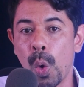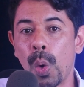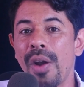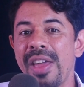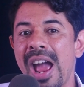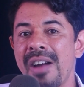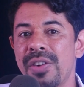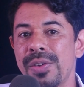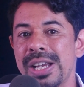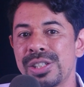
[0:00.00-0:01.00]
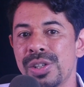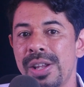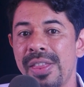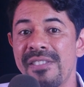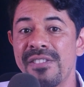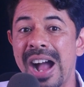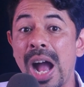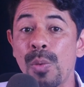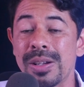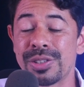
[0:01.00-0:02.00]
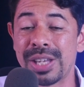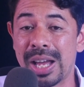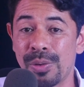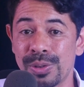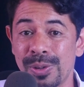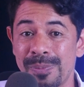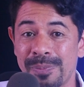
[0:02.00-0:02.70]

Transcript: or they have variation in the vowel sound.